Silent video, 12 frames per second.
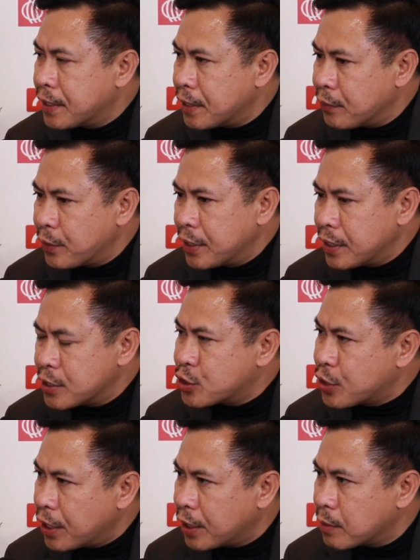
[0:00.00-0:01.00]
when
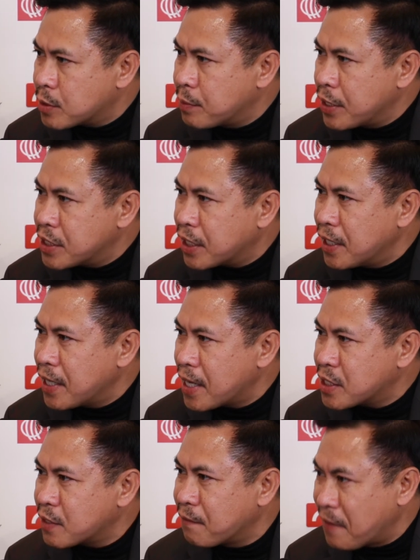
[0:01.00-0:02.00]
startups basically
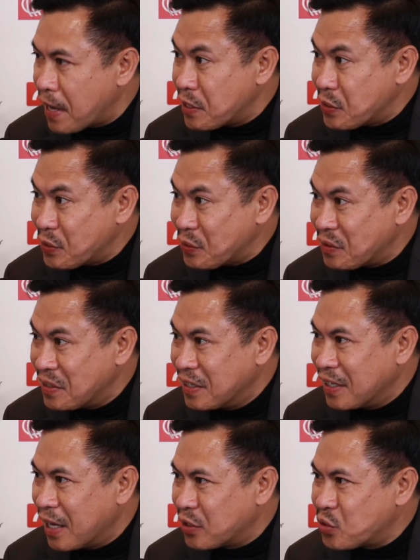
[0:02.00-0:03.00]
has a value
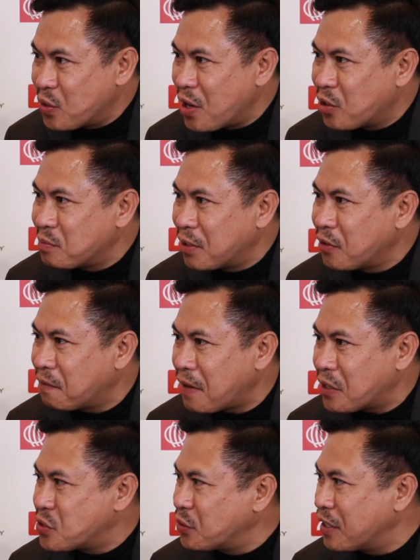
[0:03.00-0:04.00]
to our
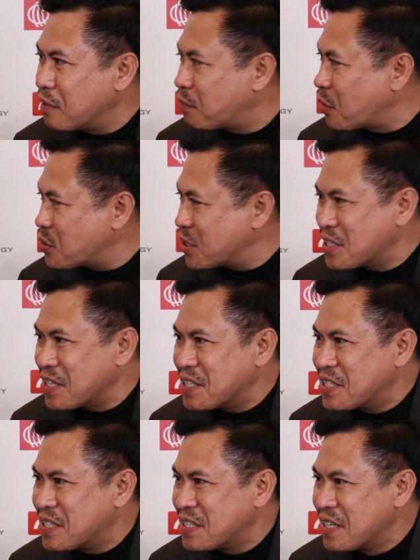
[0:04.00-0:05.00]
manufacturing
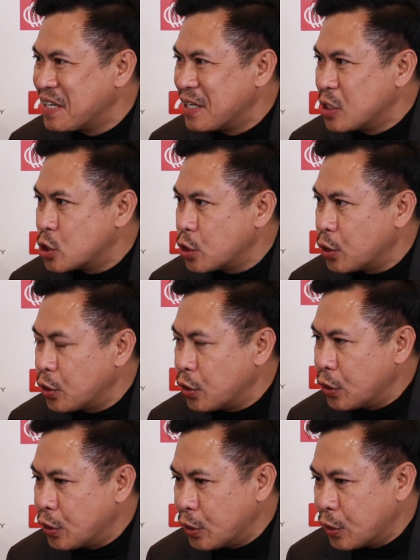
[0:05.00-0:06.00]
processes.
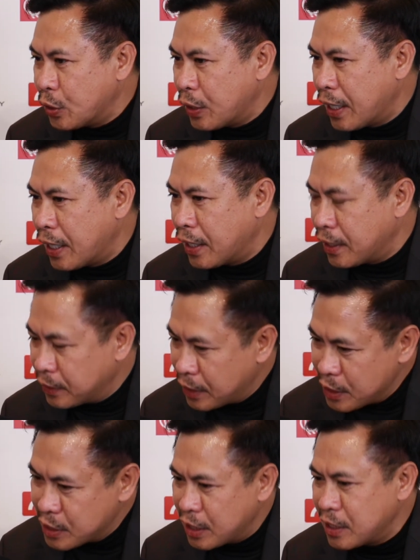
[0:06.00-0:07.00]
So
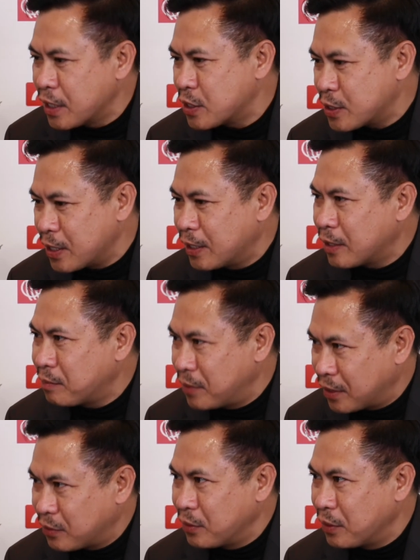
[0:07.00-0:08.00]
there a startup
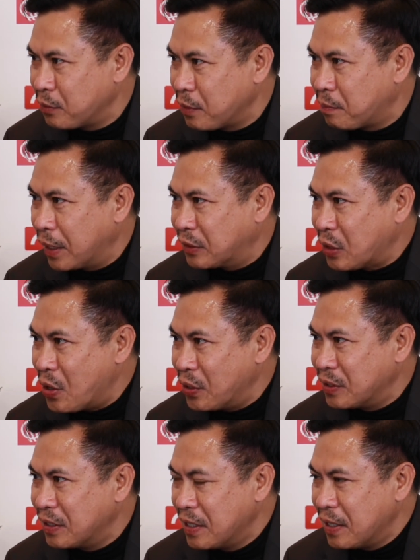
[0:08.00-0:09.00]
that we picked
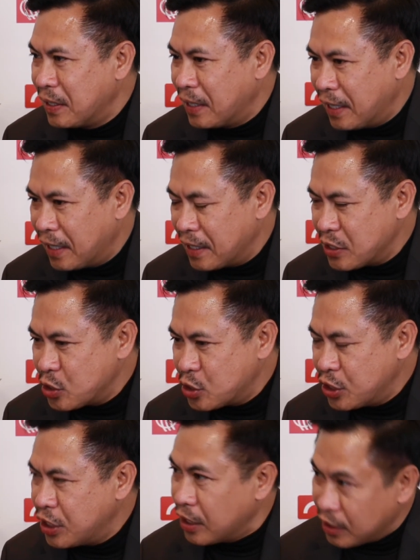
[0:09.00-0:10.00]
on.
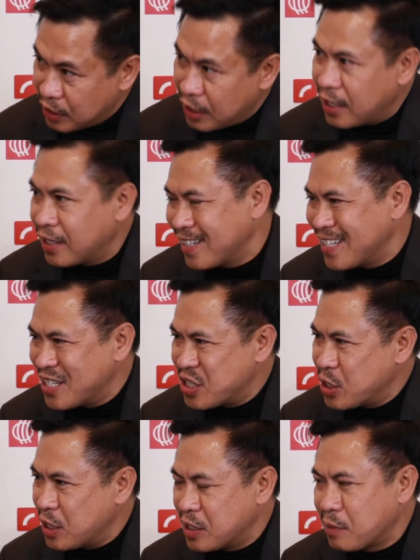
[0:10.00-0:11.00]

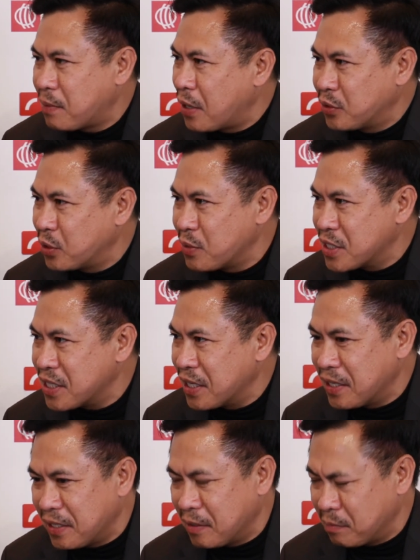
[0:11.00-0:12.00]
The founder was
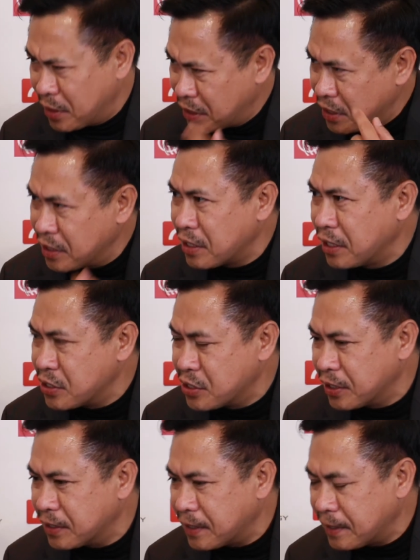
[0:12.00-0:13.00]
a very
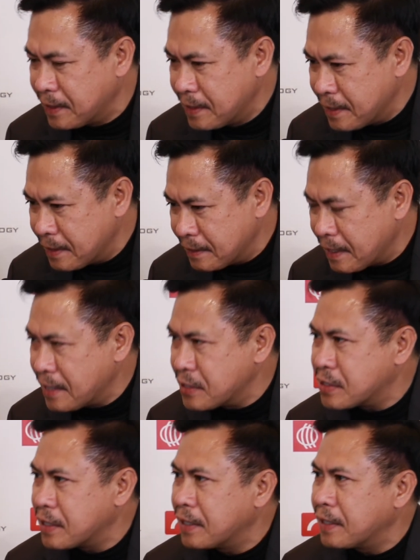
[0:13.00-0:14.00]
intelligent, nice,